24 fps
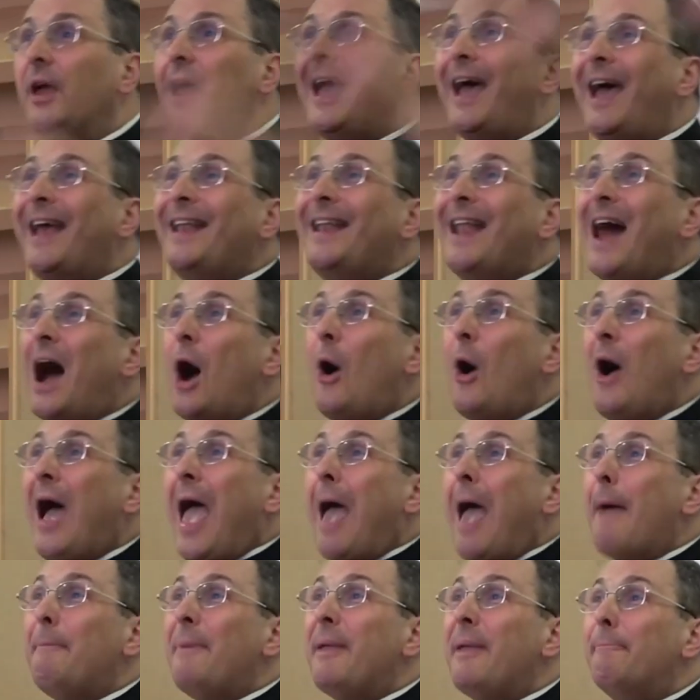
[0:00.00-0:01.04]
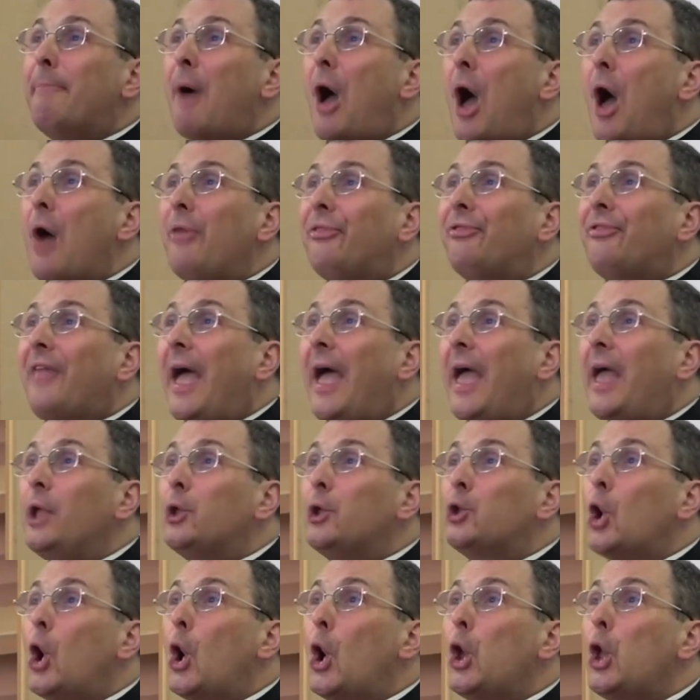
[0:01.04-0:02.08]
And now, happy birthday
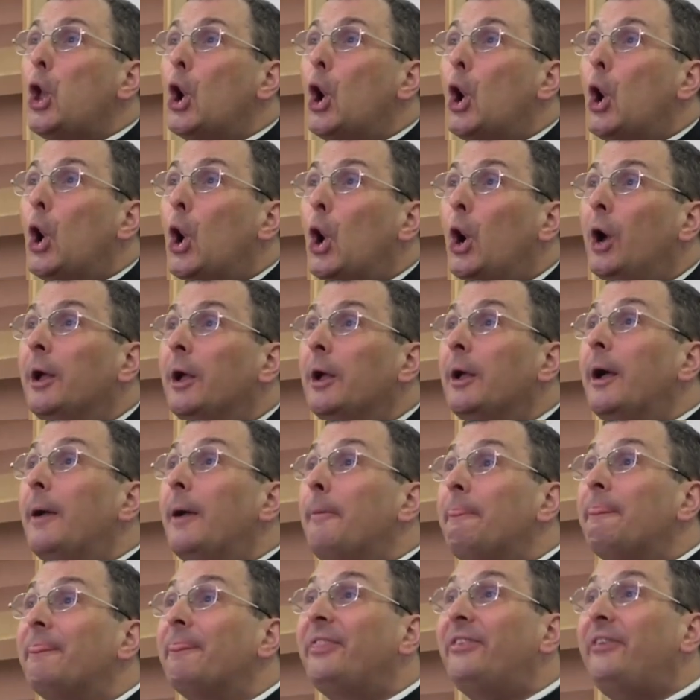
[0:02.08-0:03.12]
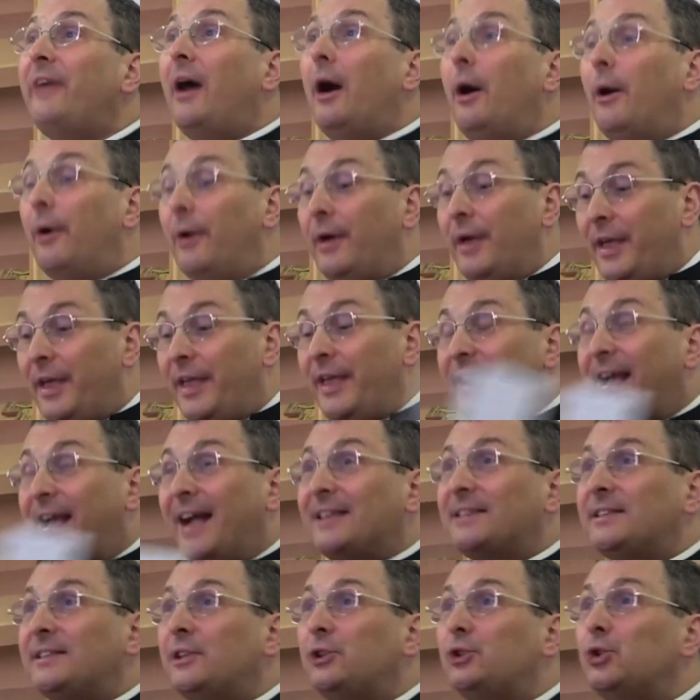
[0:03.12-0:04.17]
to you. So he
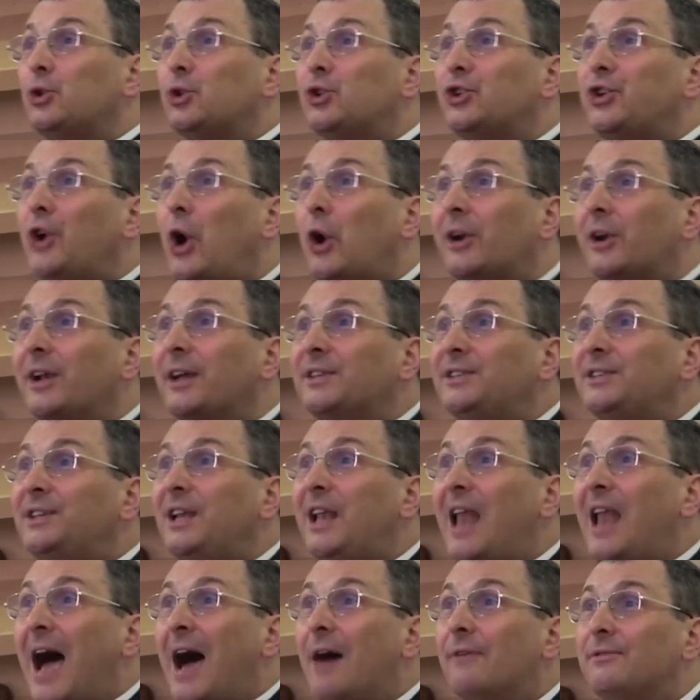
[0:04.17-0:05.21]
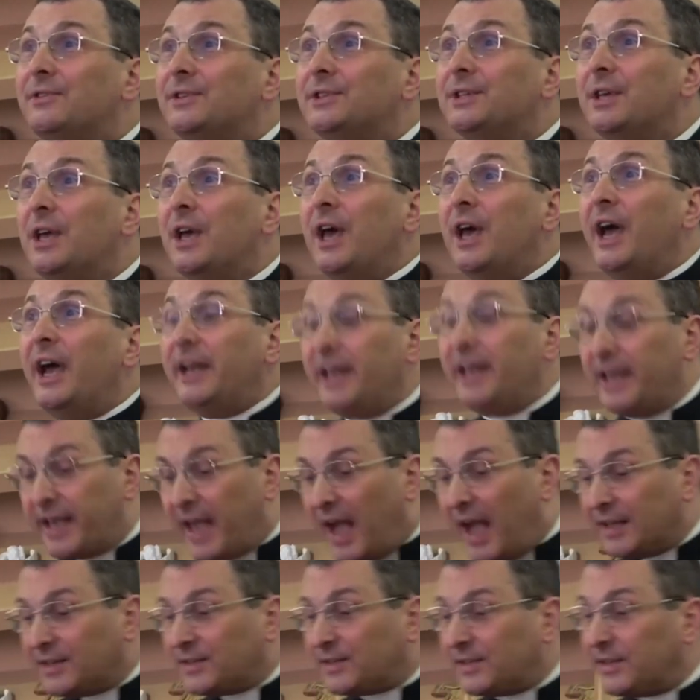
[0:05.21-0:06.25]
gets the 2 chocolates he loves, and he
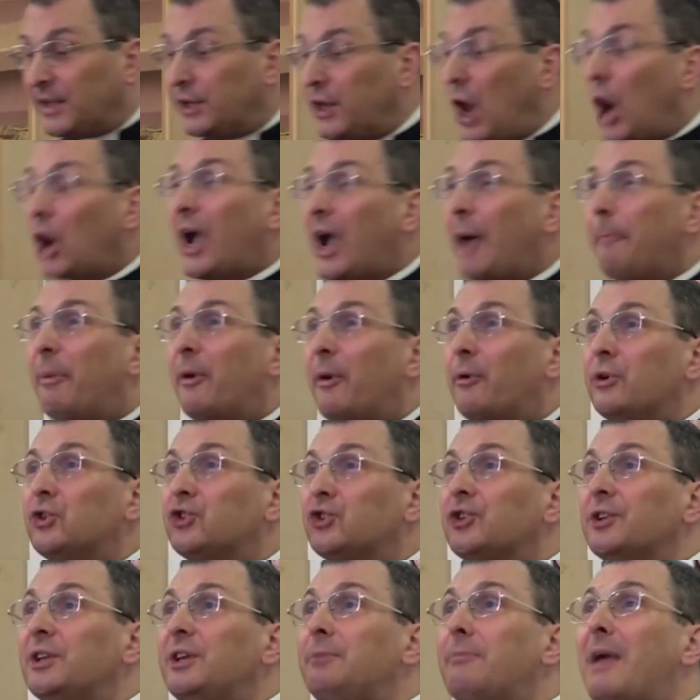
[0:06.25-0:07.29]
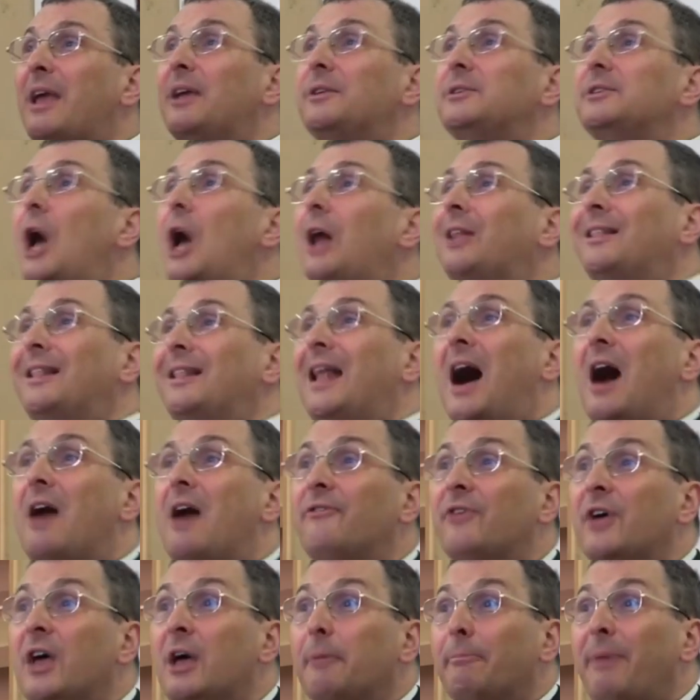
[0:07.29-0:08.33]
gets the knock apparition he may not
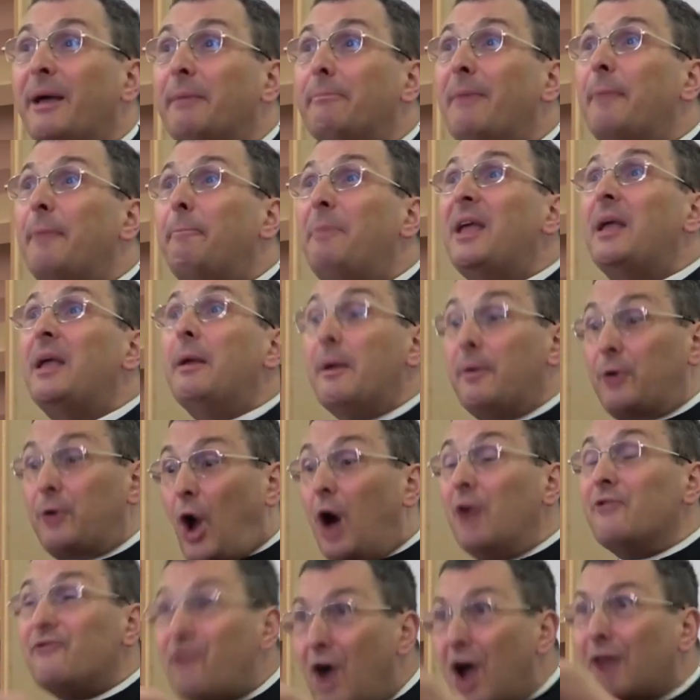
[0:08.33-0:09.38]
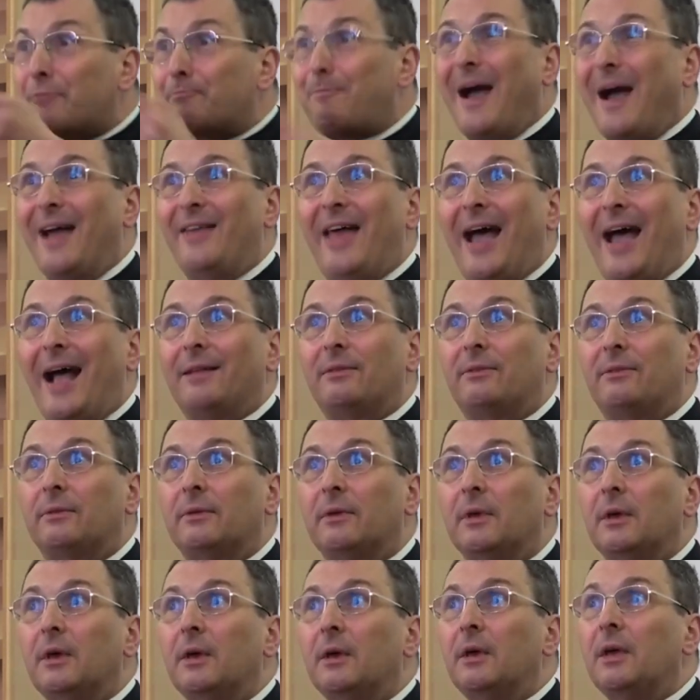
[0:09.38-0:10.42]
love, but he may be converted by that.
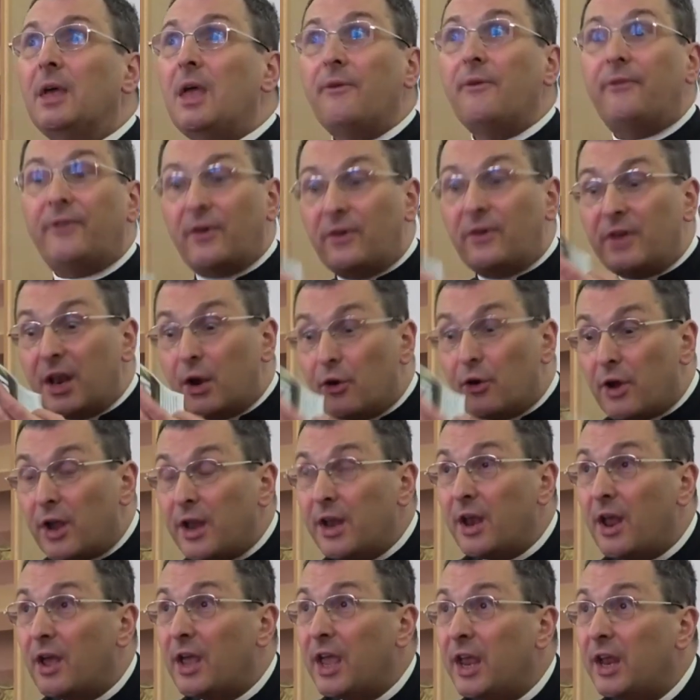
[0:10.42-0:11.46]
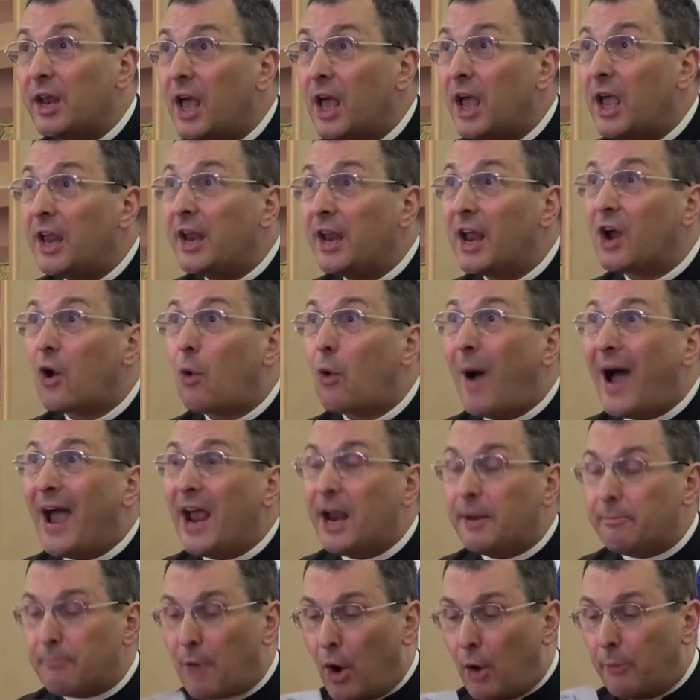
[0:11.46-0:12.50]
If in a
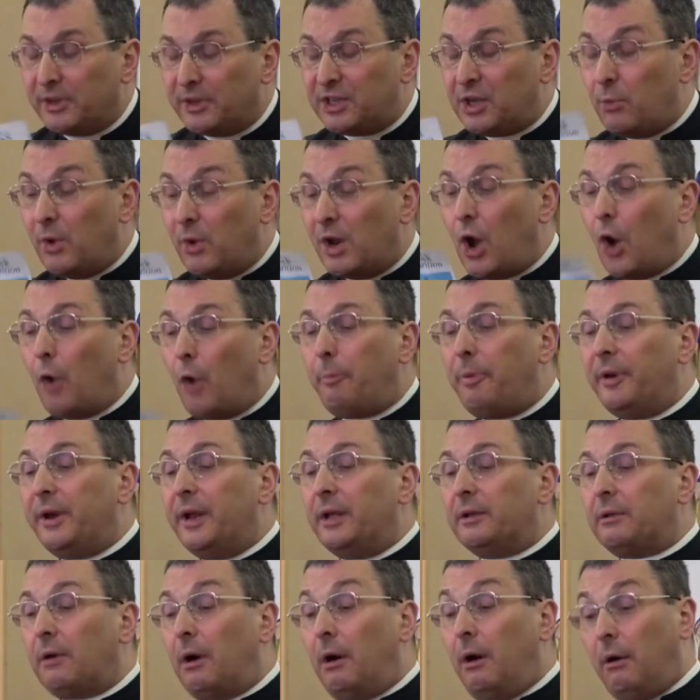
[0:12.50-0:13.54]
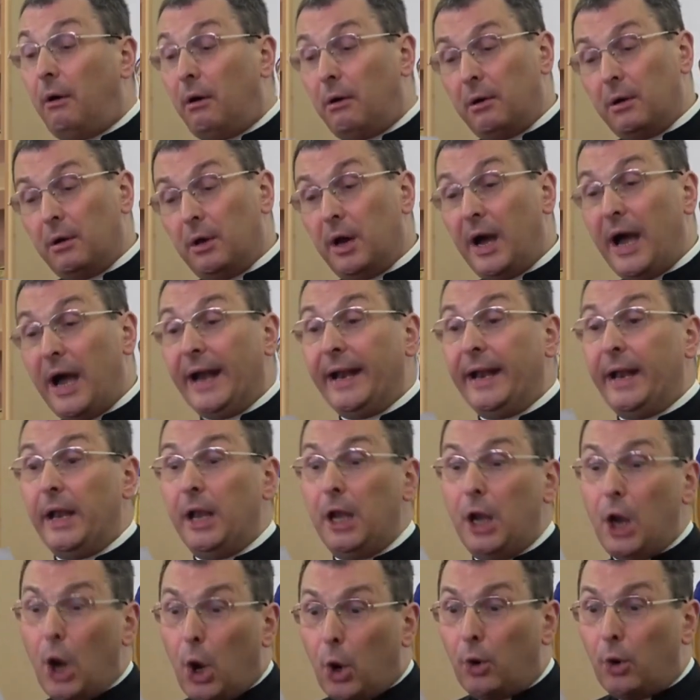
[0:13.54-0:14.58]
quiet moment he will open it, oh, I didn't
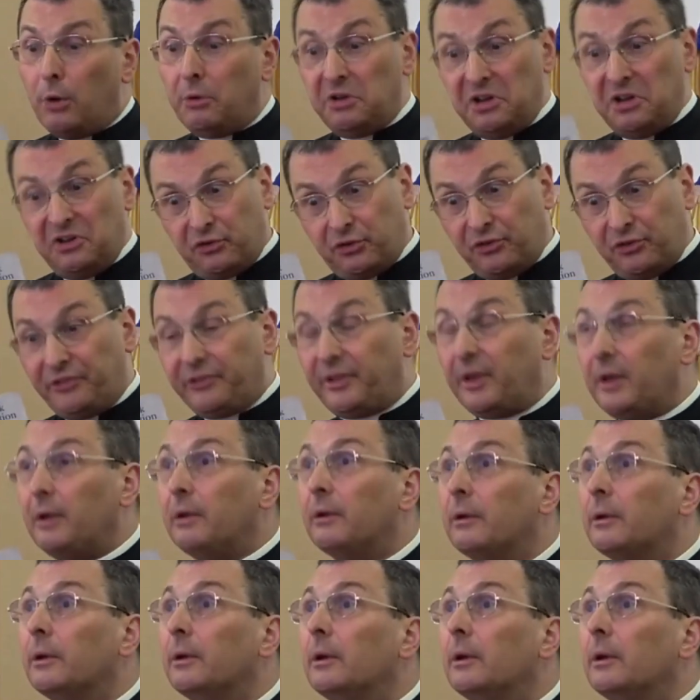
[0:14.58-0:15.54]
know, interesting.